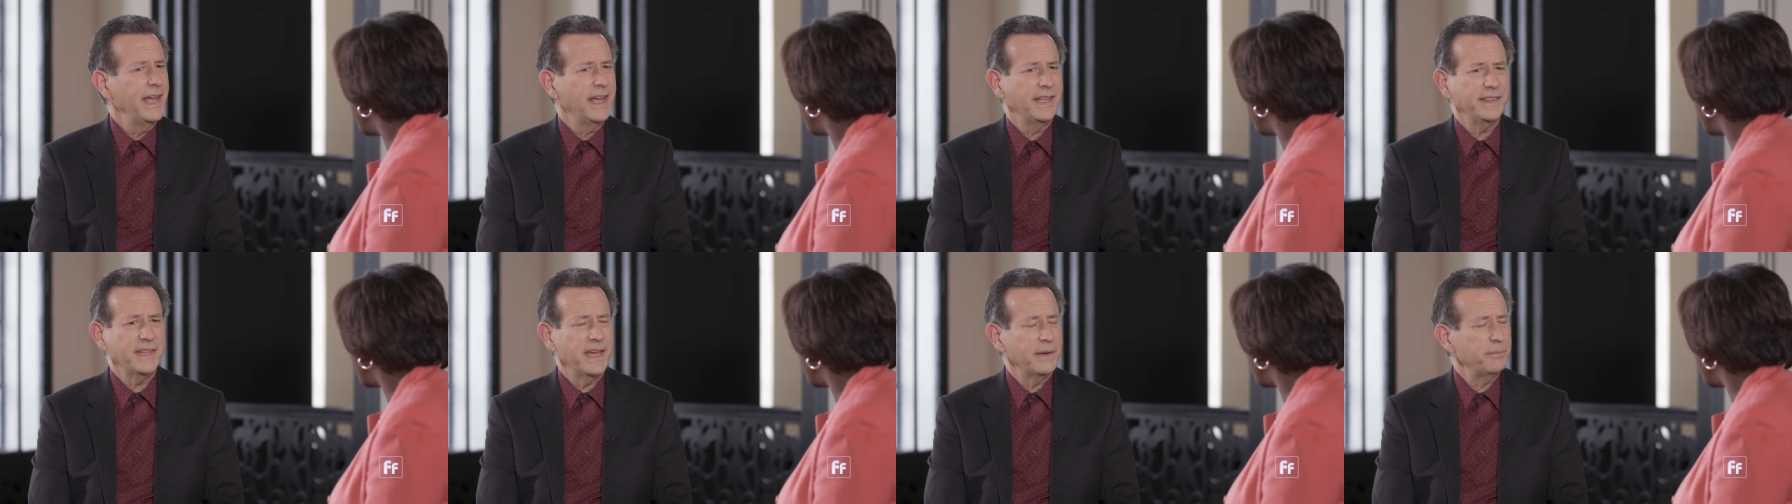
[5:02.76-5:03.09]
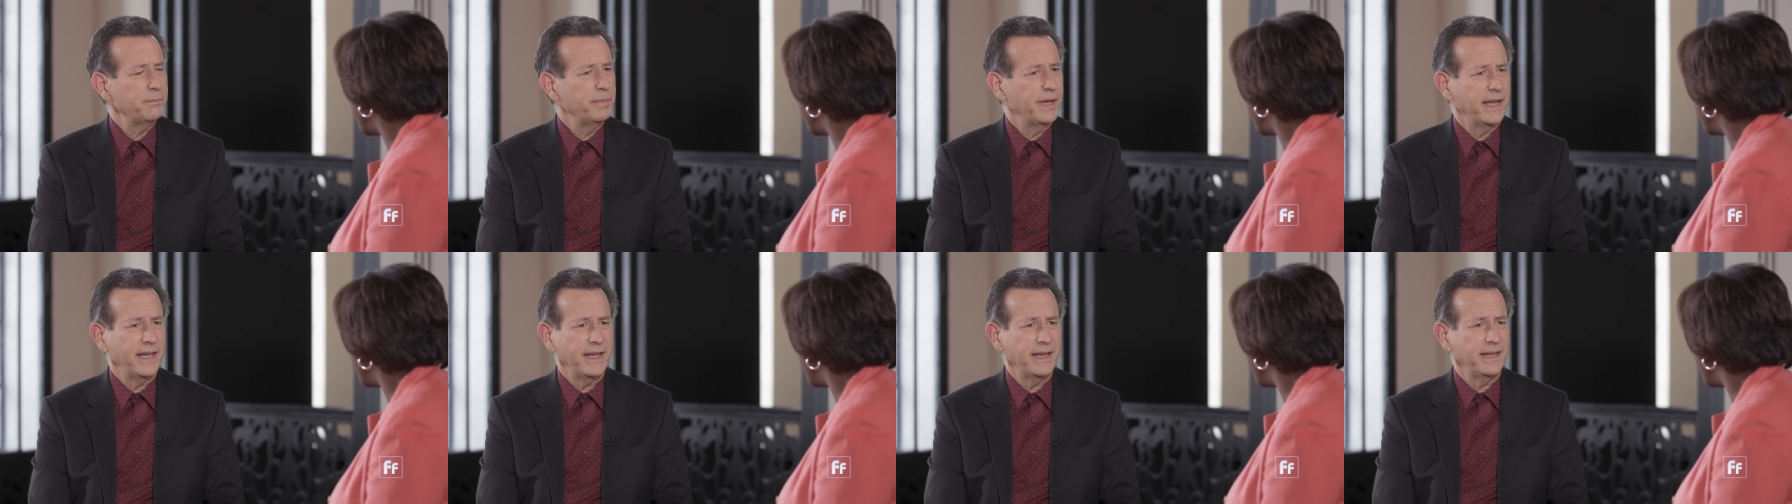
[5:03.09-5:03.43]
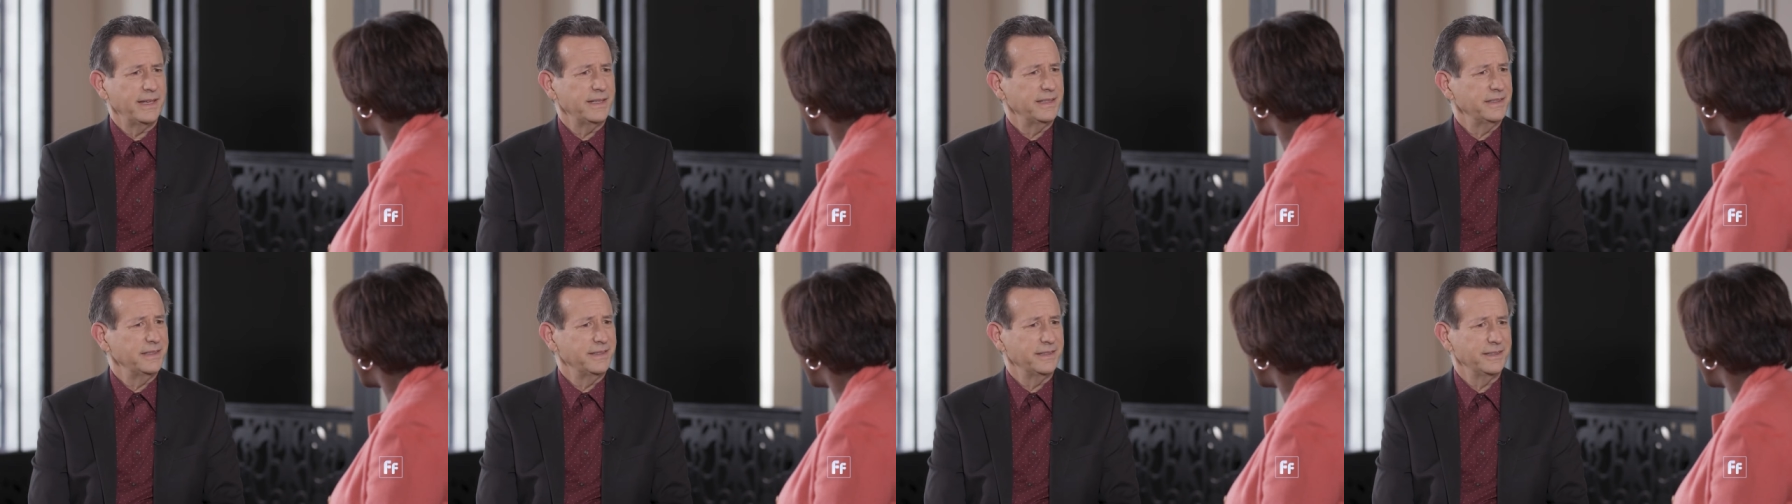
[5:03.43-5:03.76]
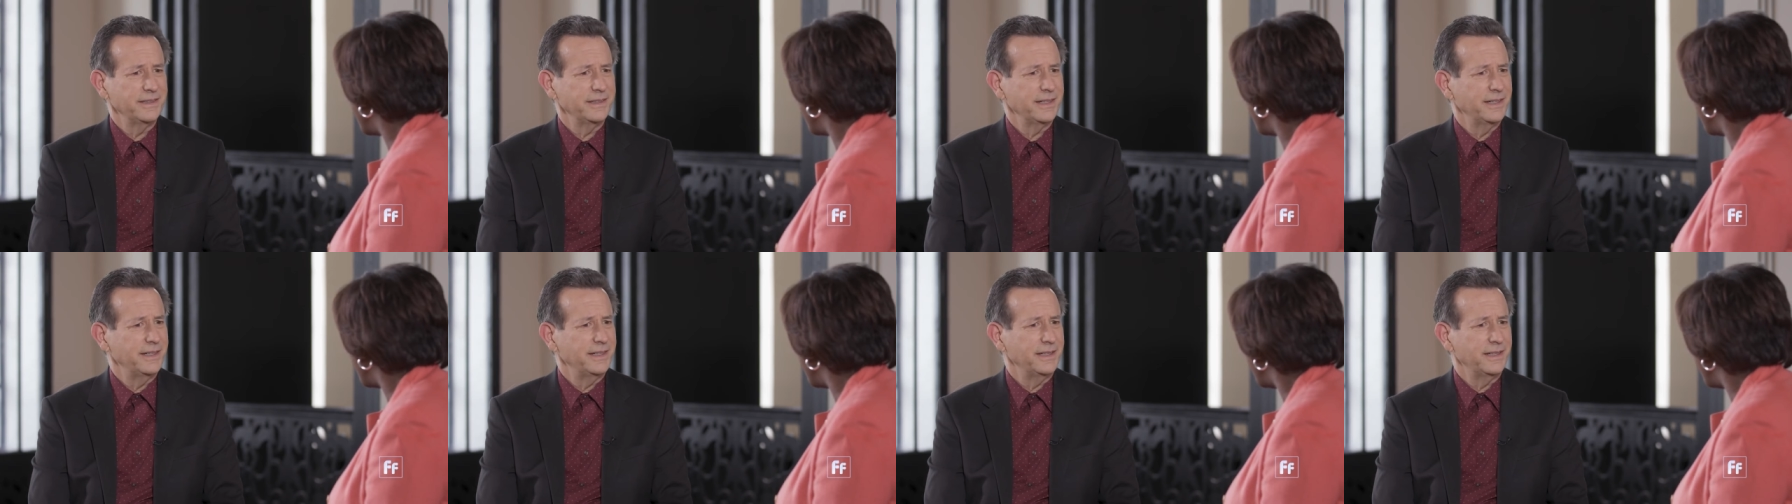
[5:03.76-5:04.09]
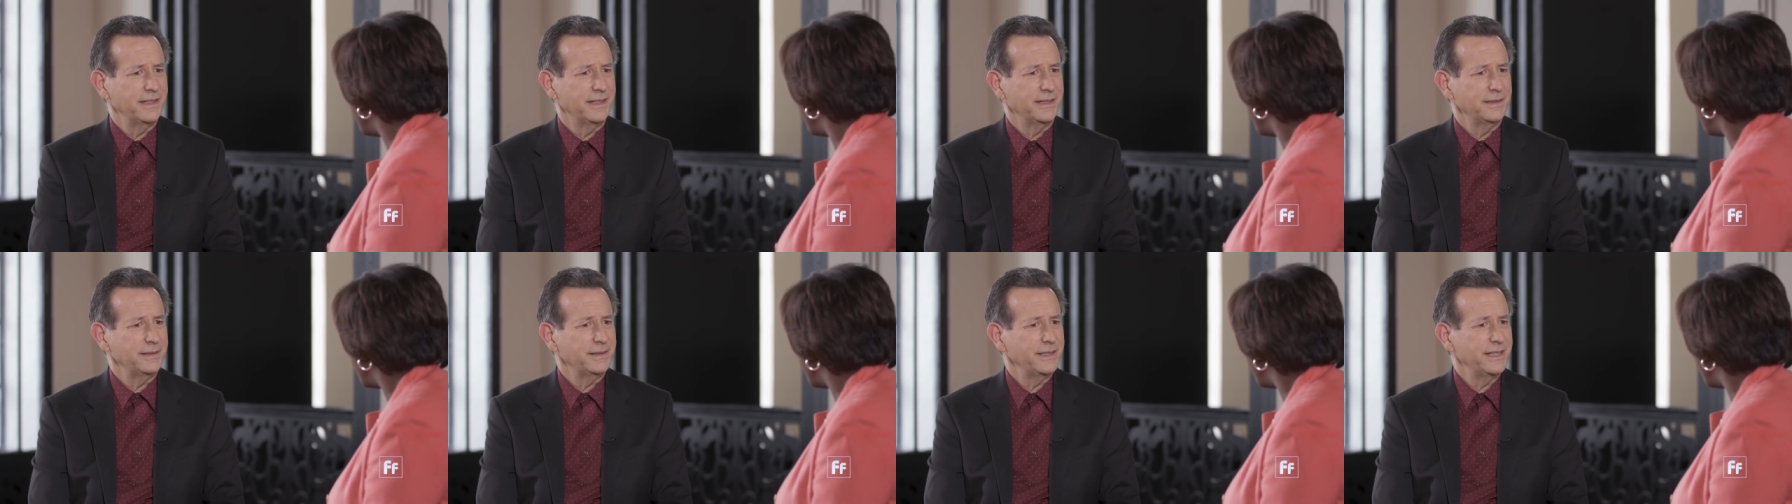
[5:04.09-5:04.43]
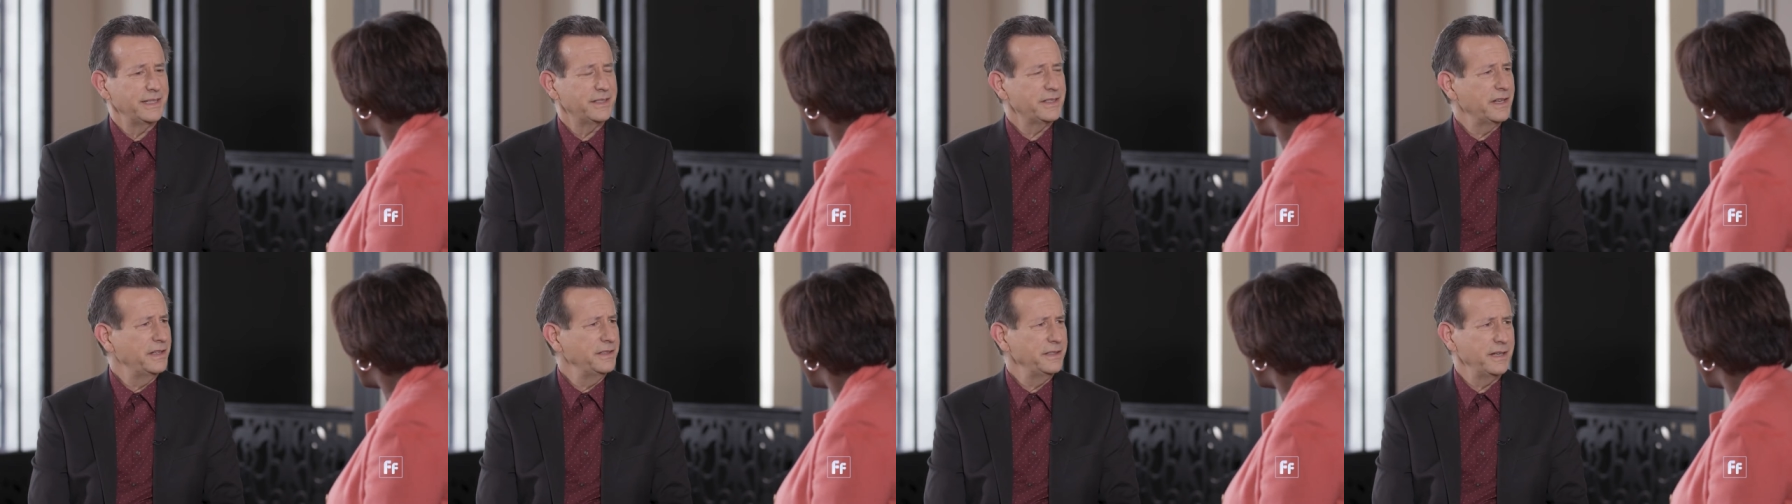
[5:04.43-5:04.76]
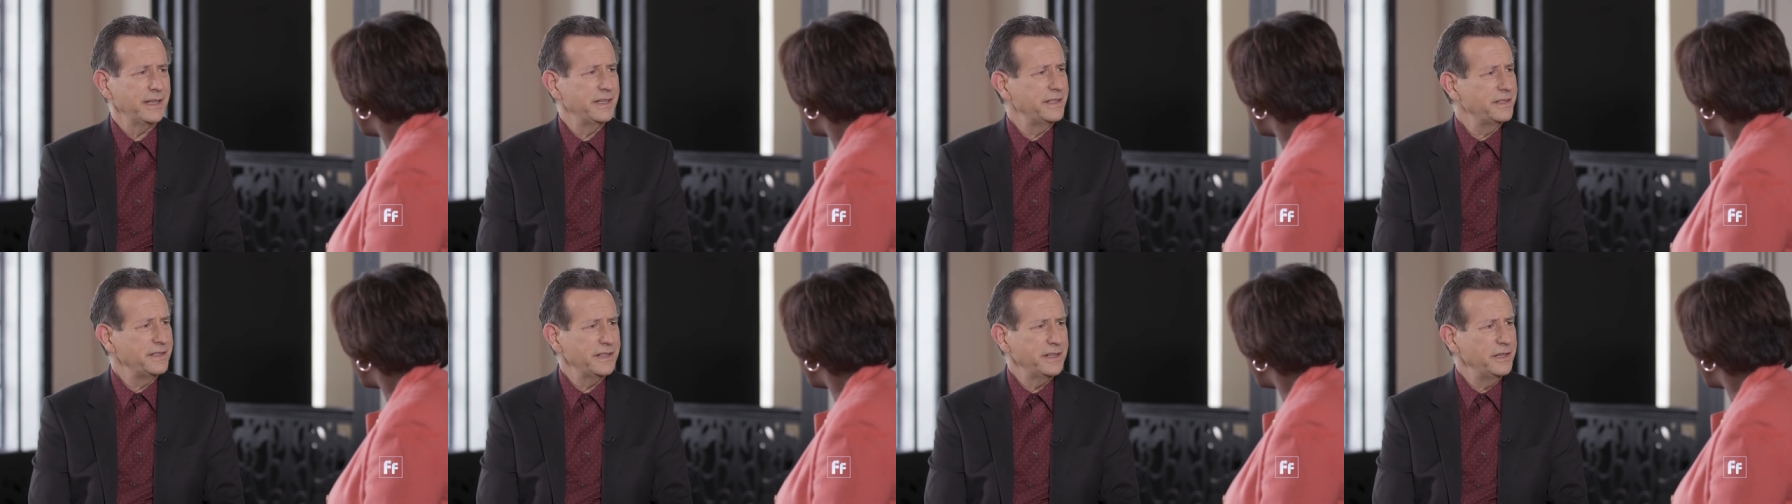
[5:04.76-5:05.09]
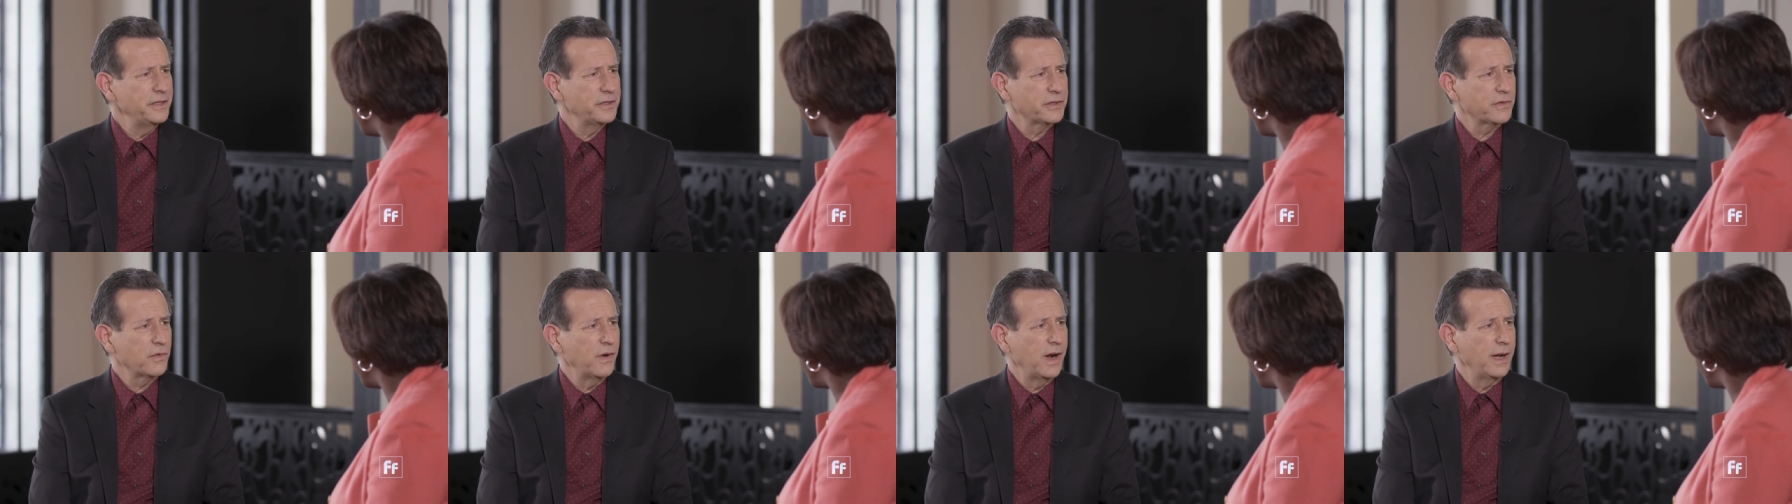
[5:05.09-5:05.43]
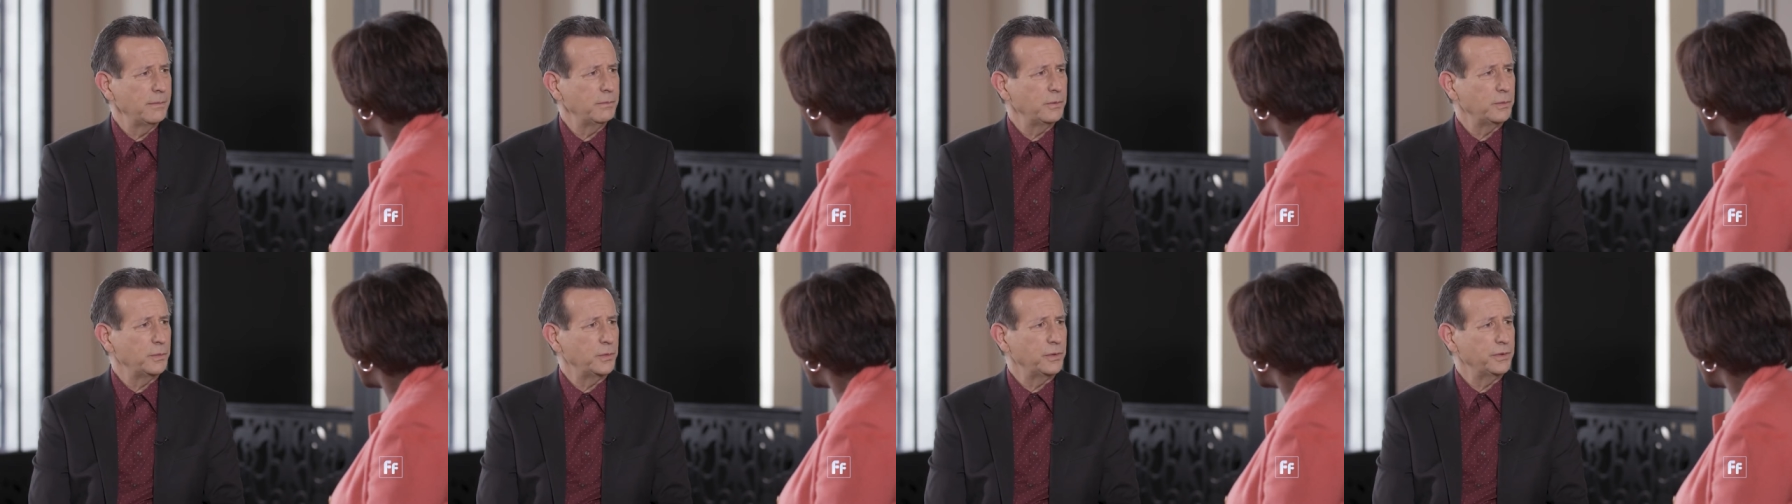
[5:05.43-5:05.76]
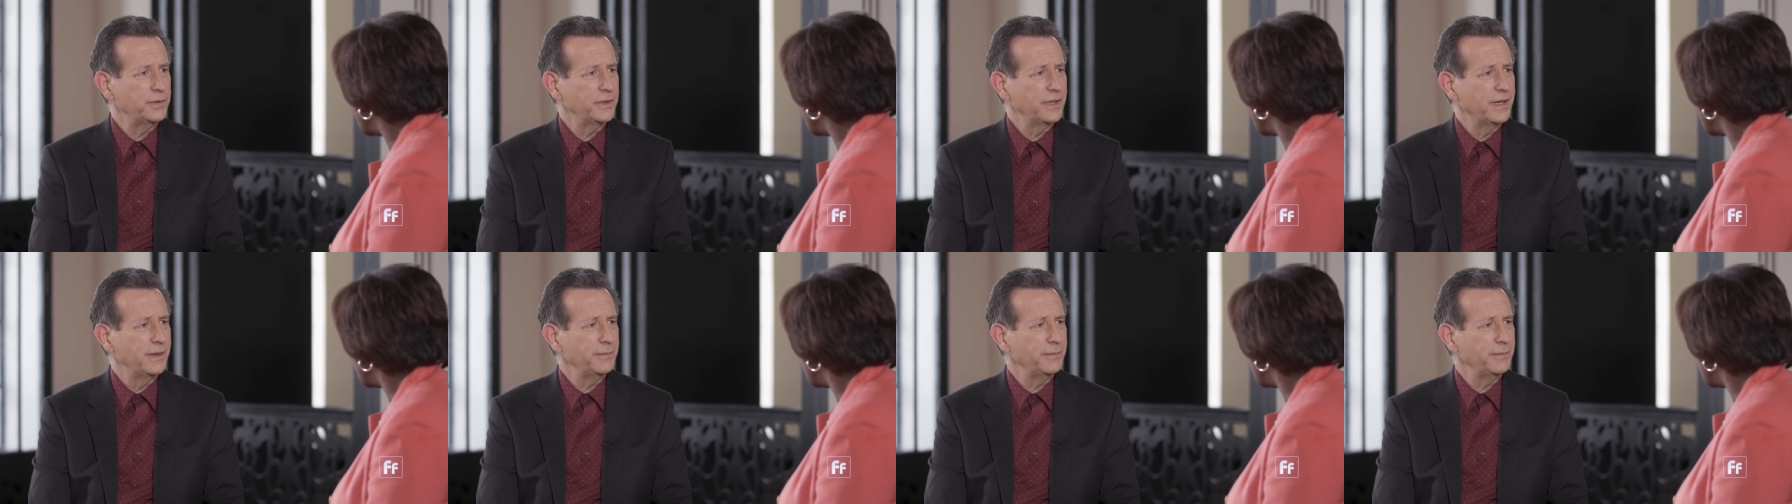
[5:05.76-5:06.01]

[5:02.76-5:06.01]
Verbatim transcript: And that pain, uh, it's, un, it's indescribable.